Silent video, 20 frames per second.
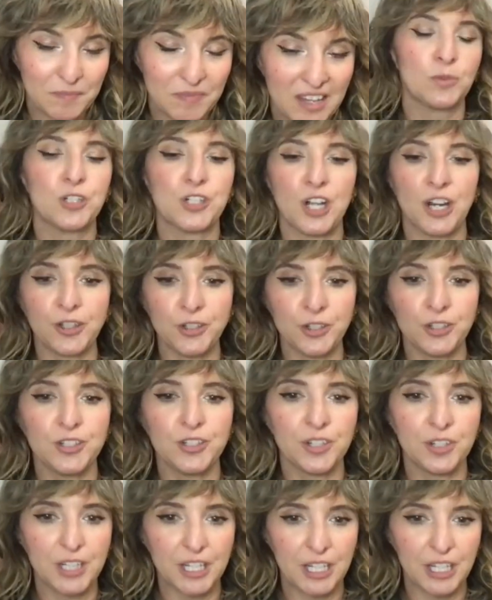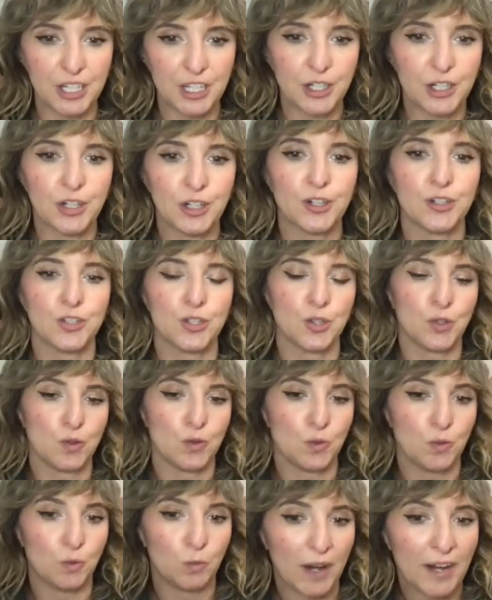So projectors are here
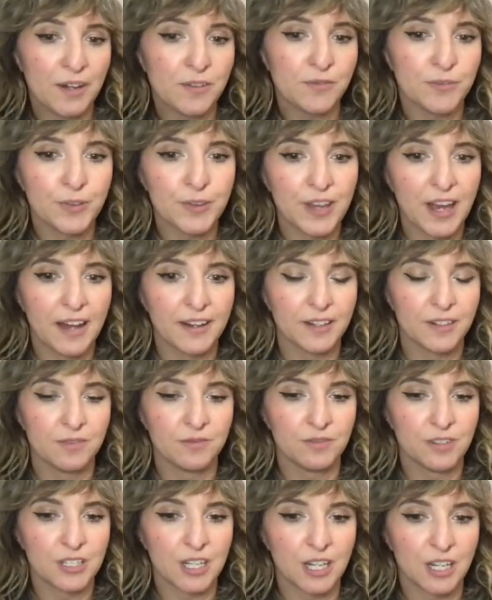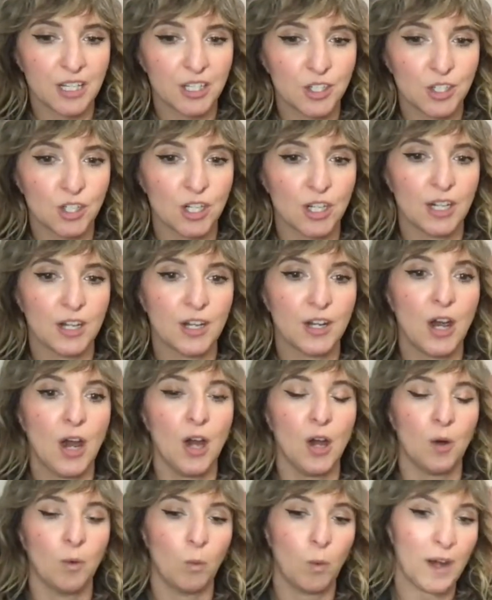to wait for that invitation,
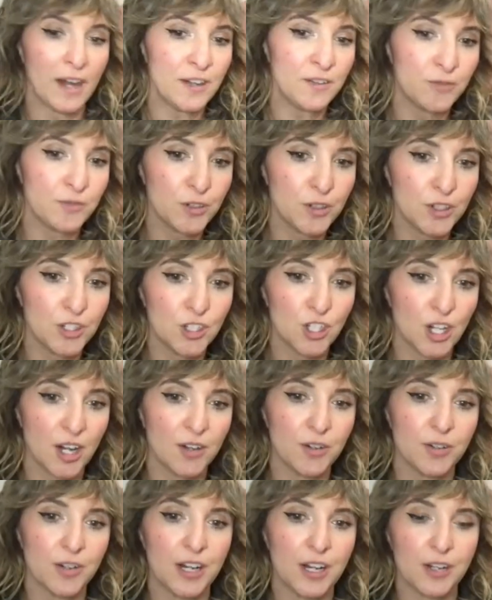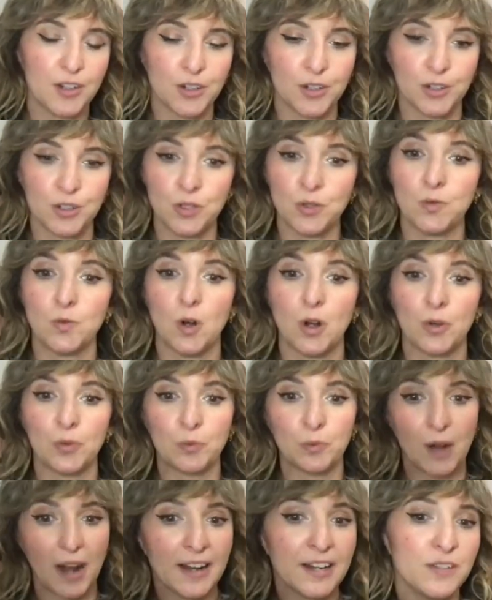wait for the generators who are
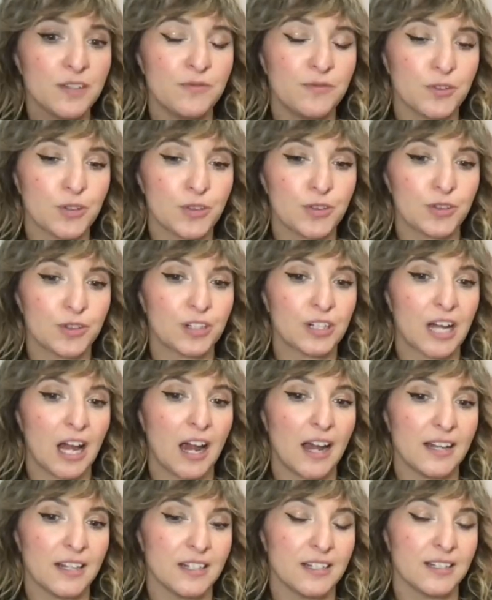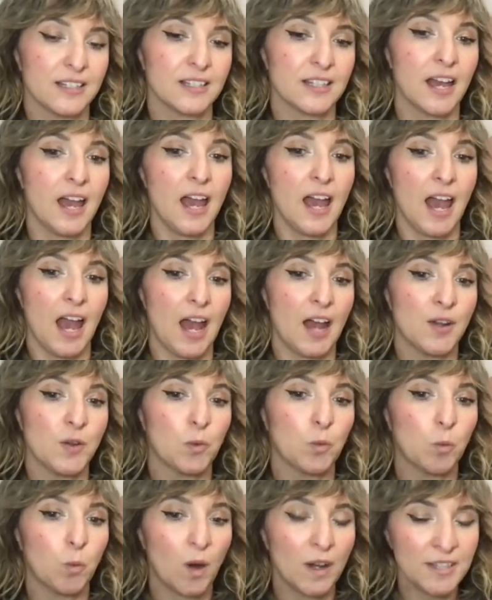ready for their guidance.
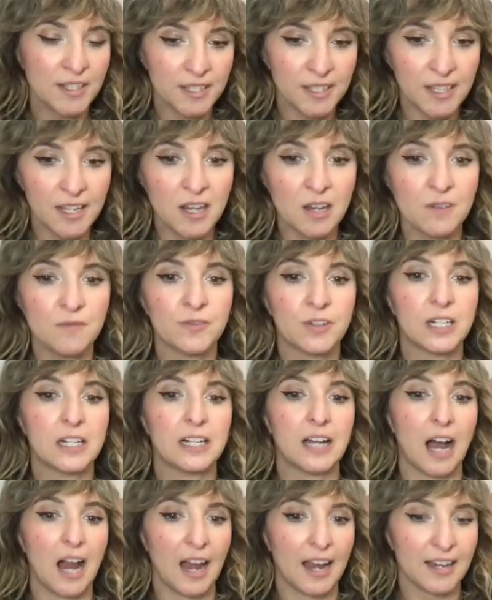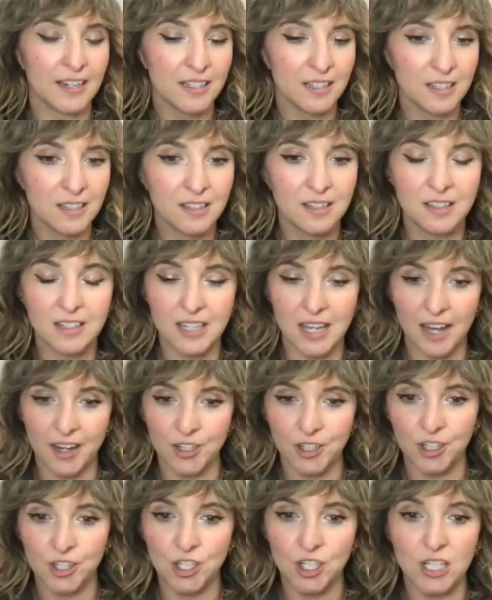And once they have guided the
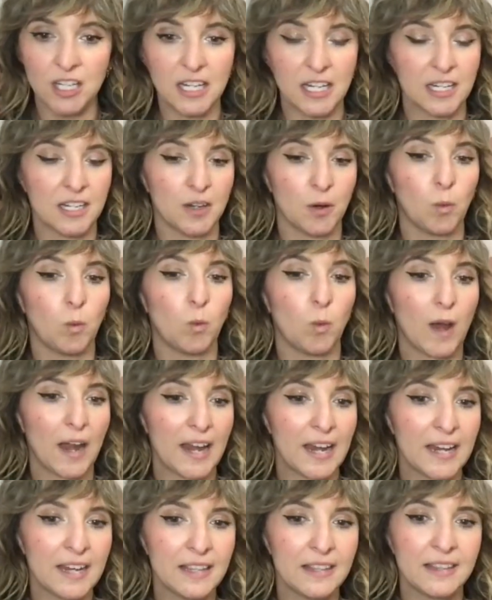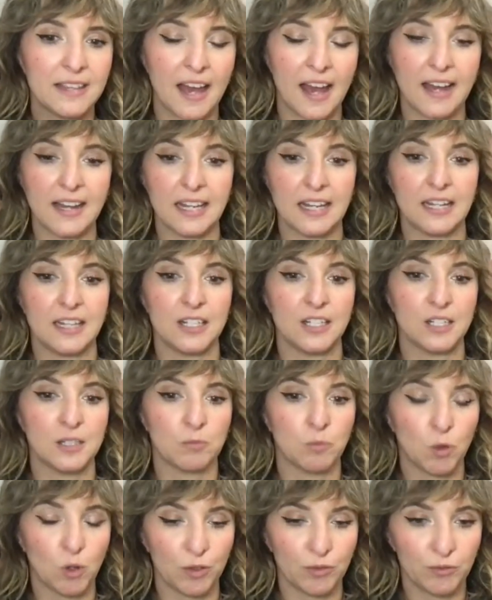energy in a way that
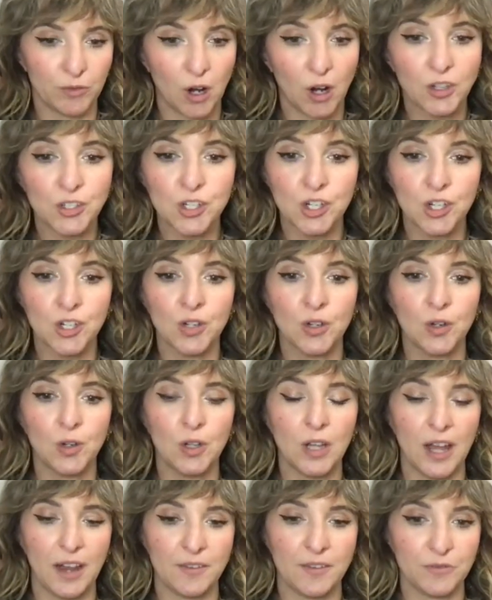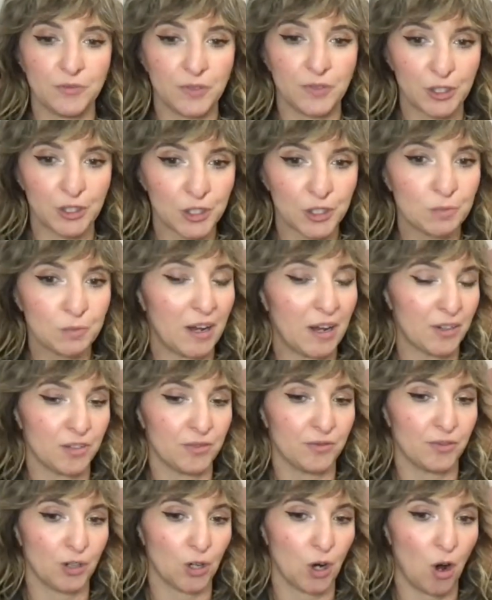is more functional and feels
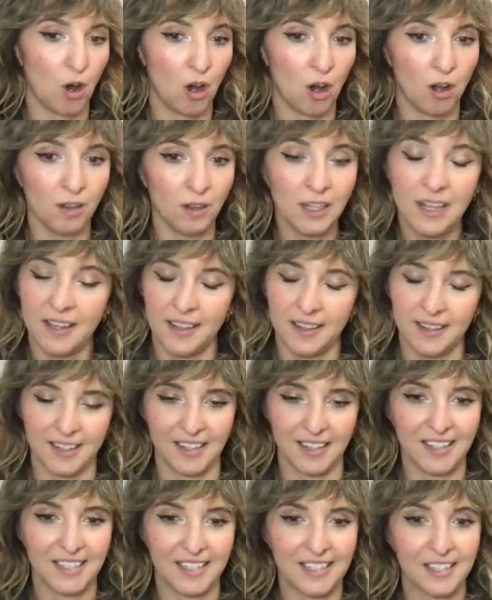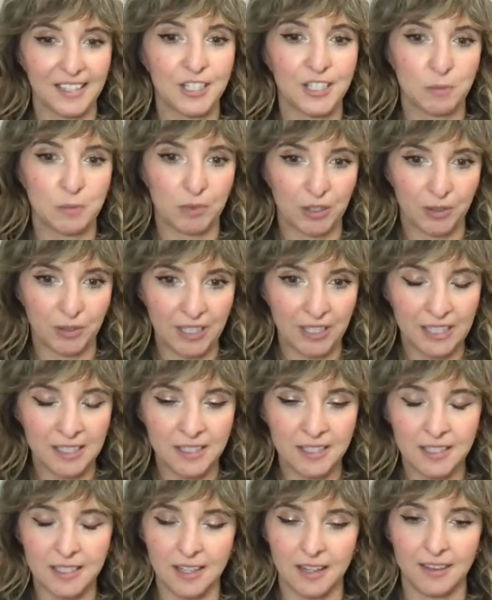better for all, they can
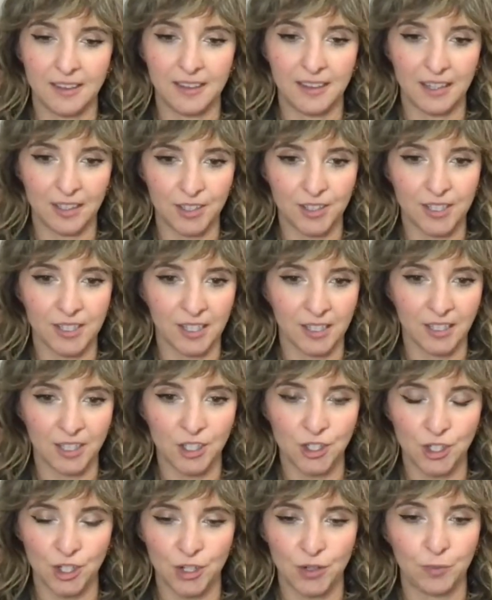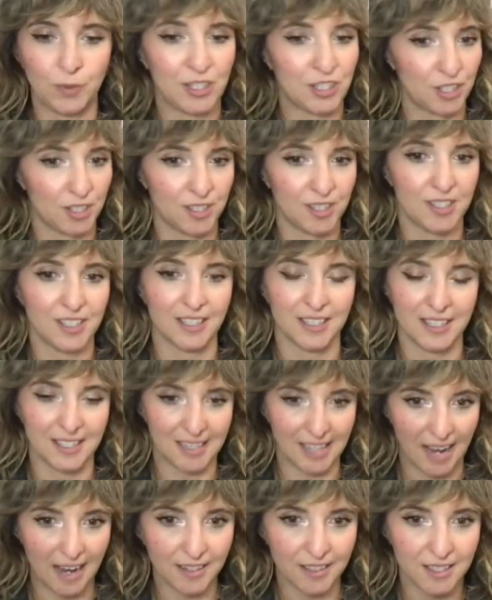experience their signature, which is
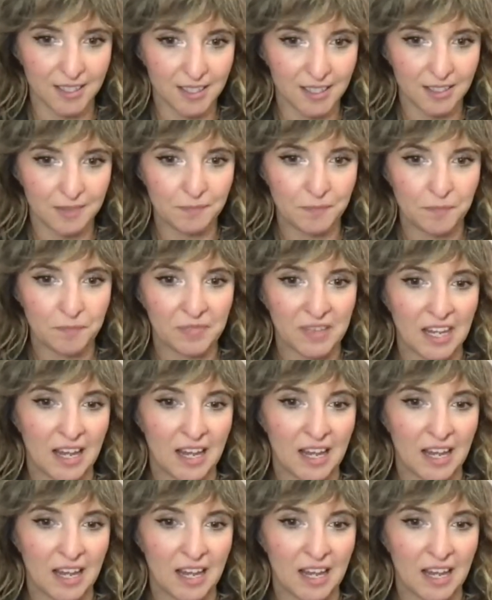success.